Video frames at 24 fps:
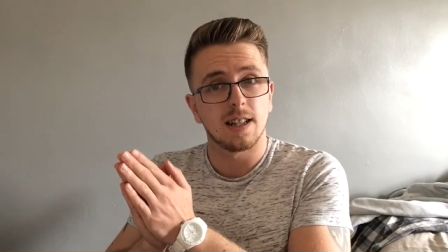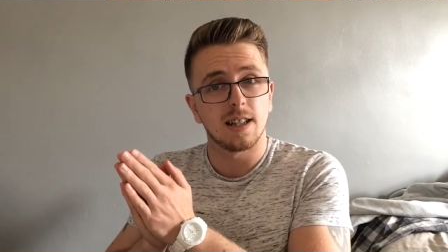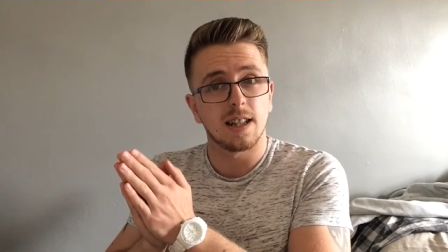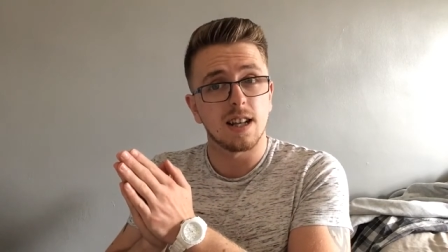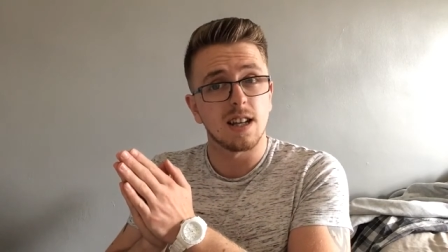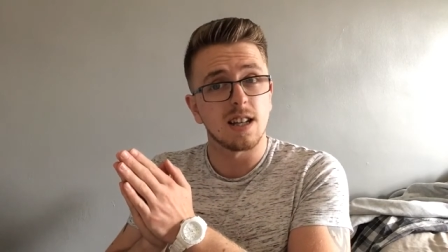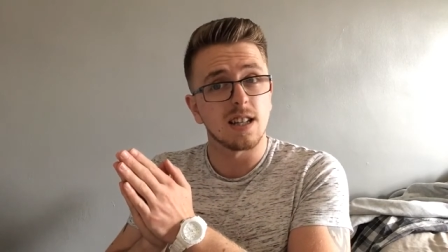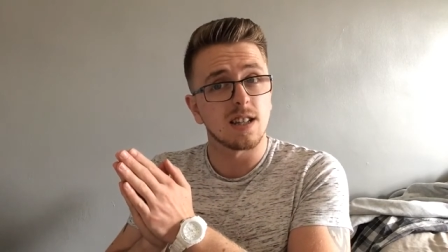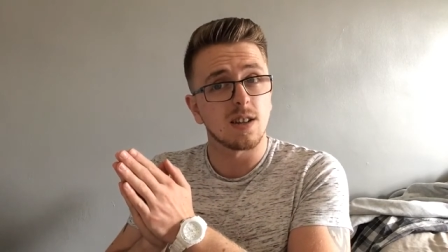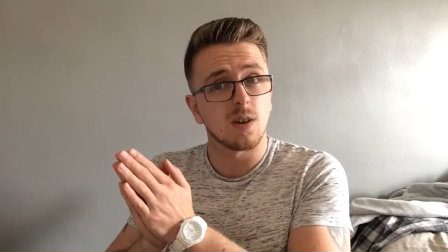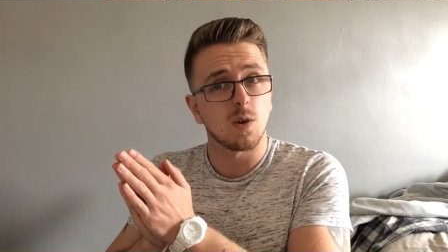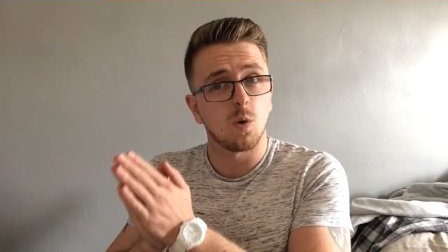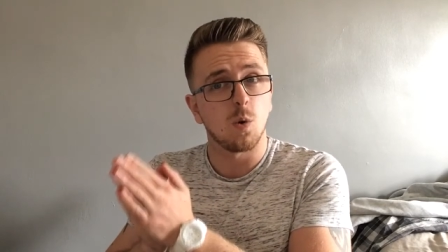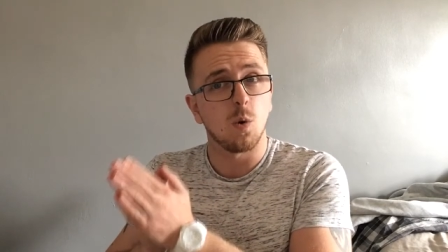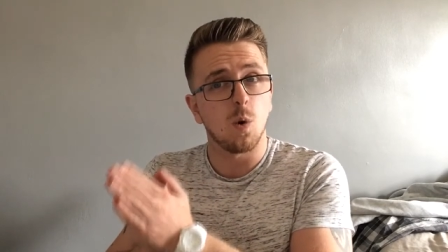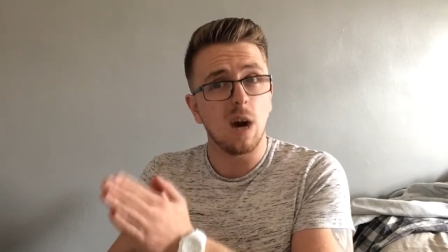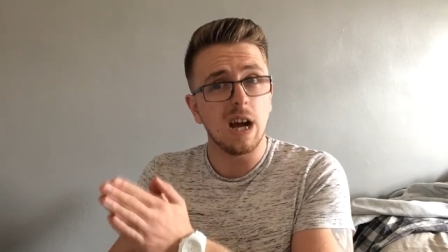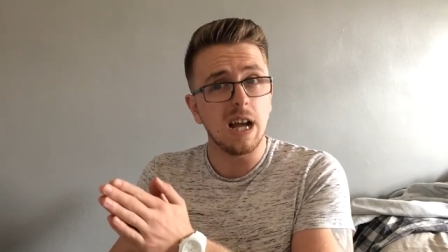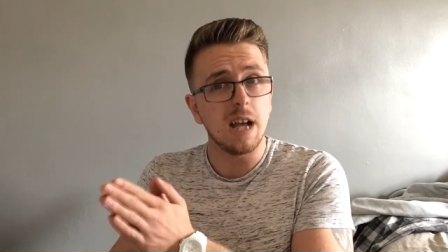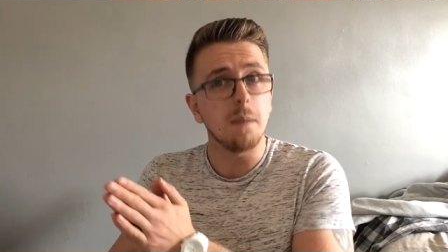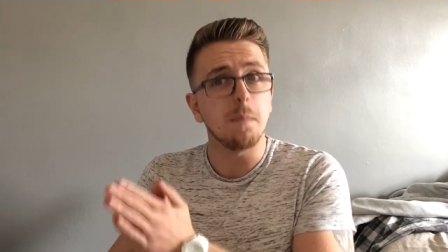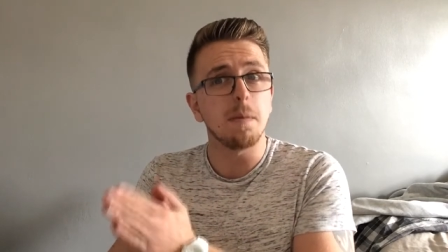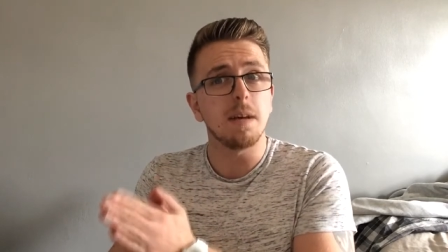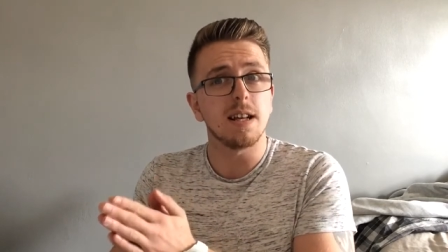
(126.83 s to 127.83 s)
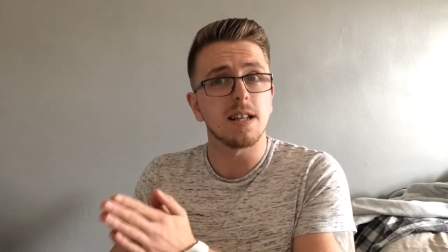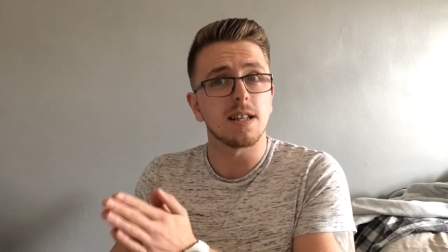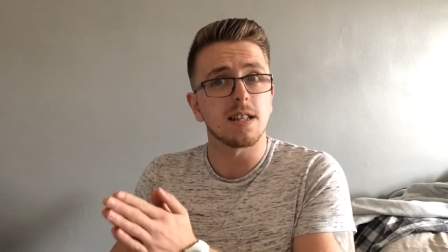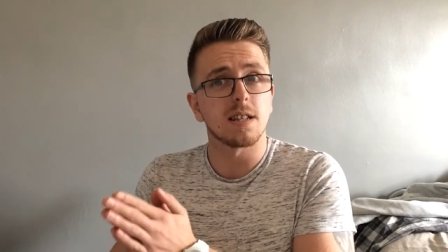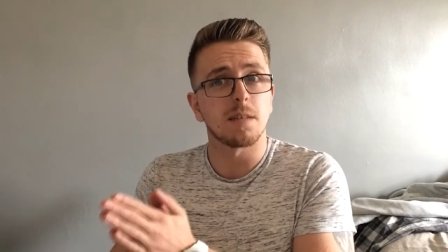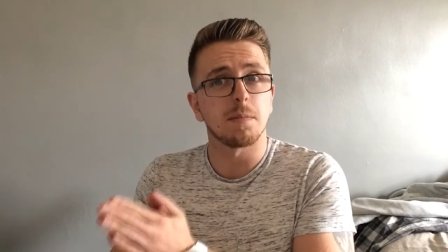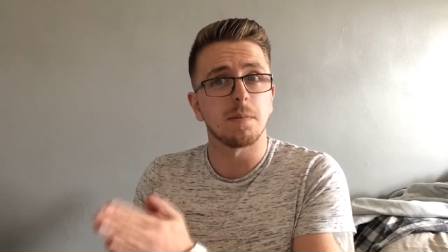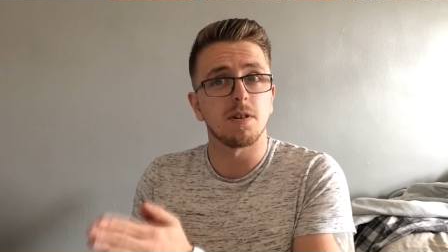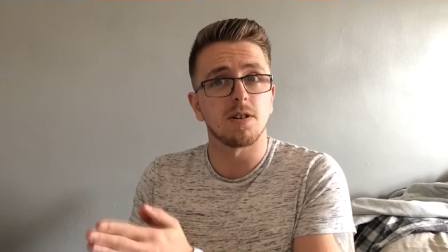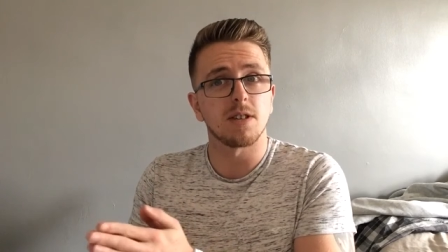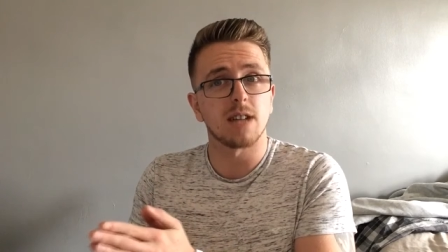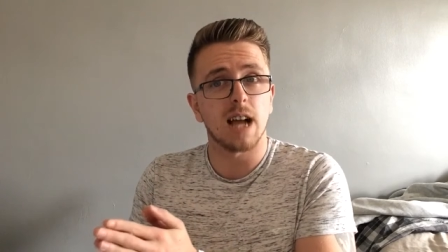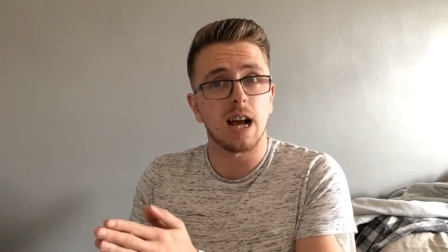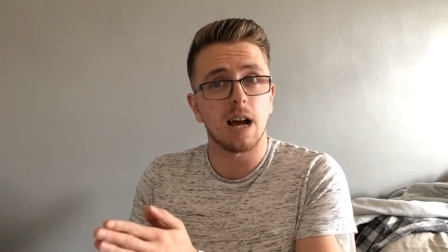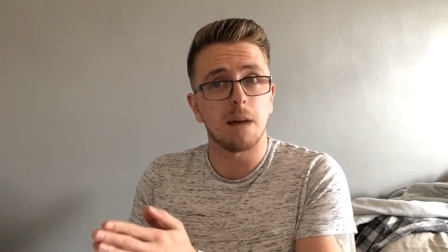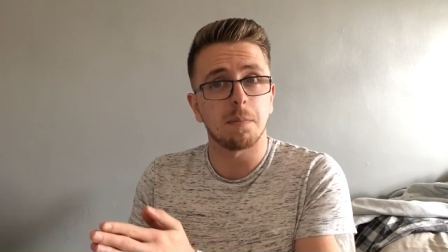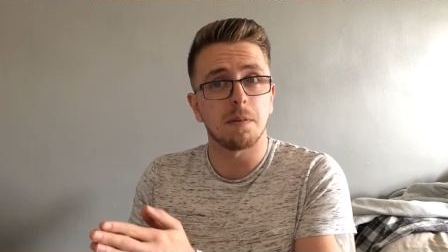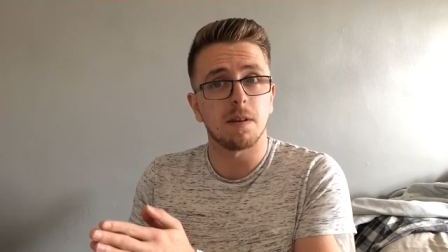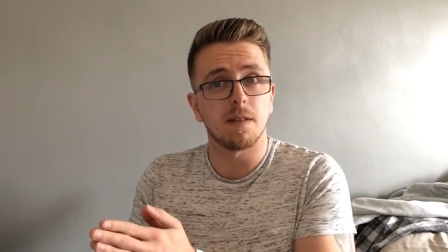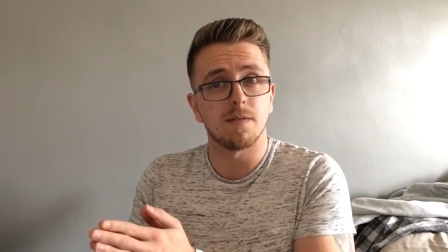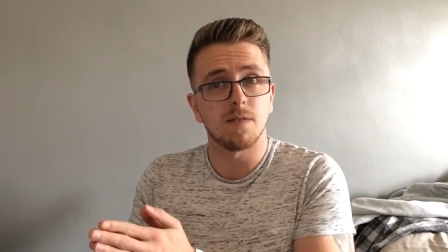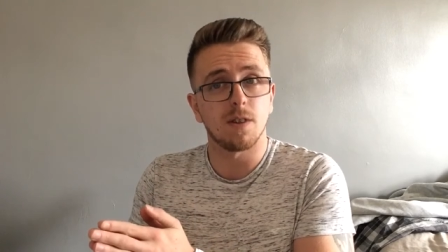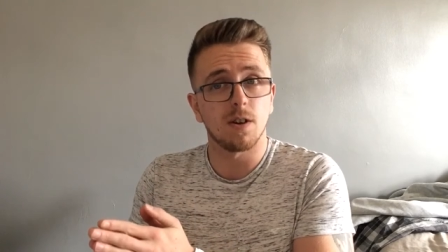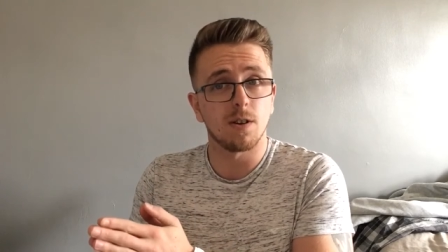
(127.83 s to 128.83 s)
there's quite a bit supposed to
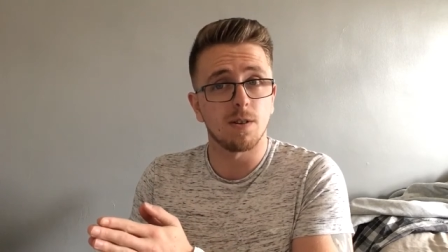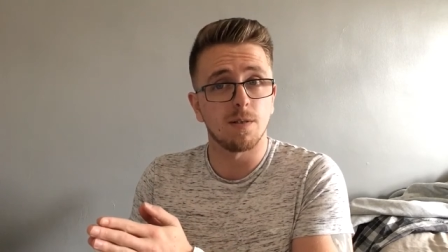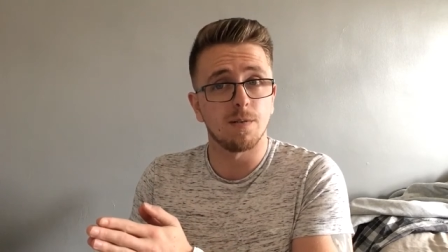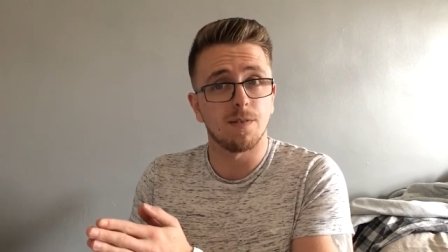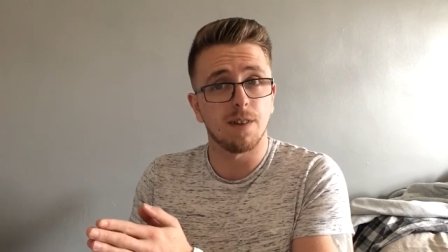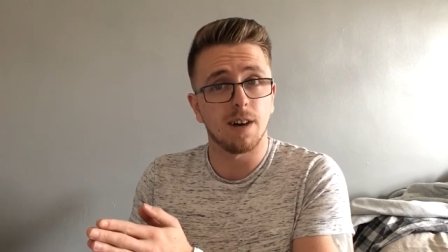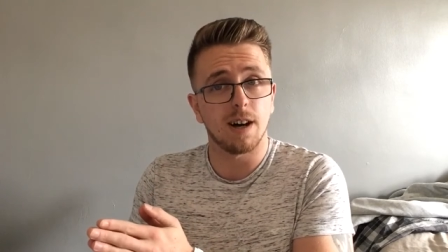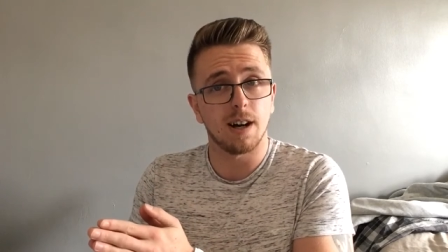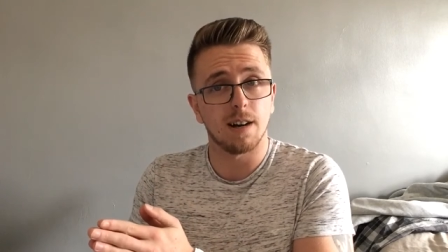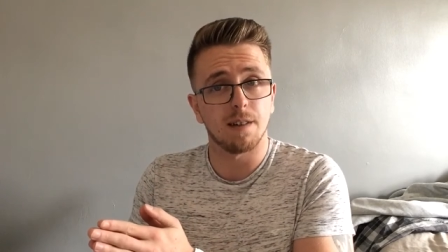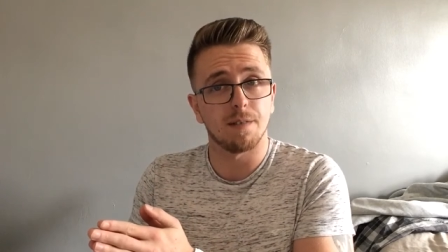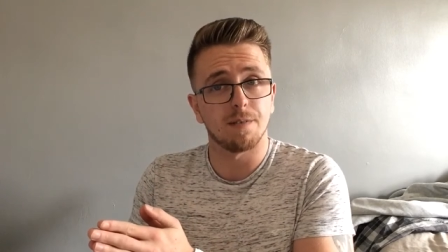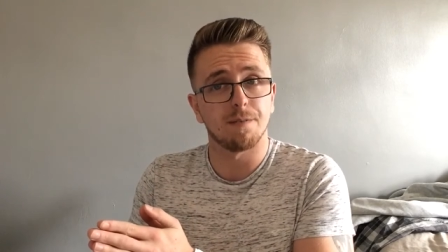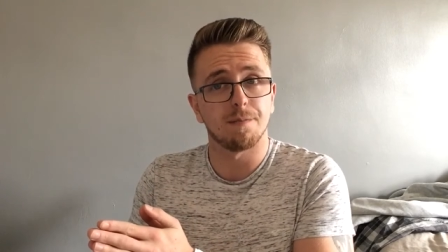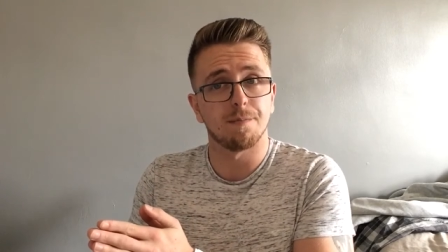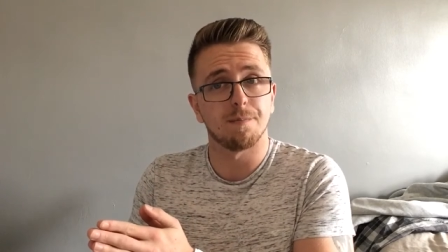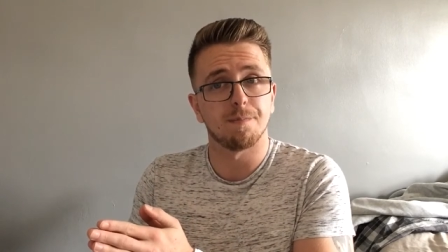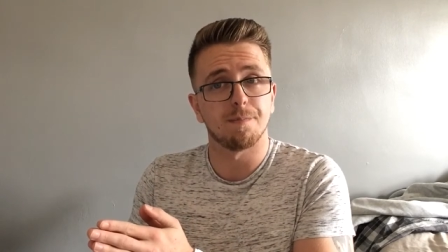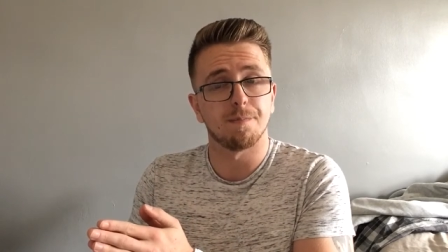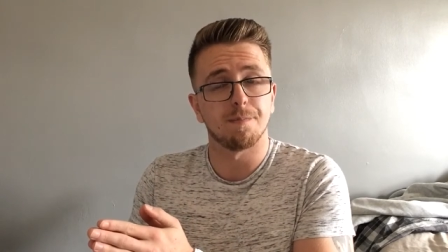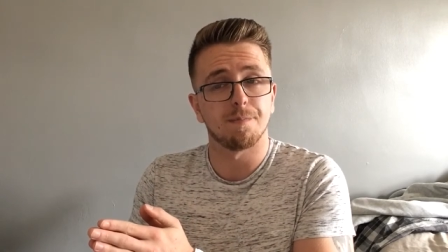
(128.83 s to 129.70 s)
happen in Volume 5.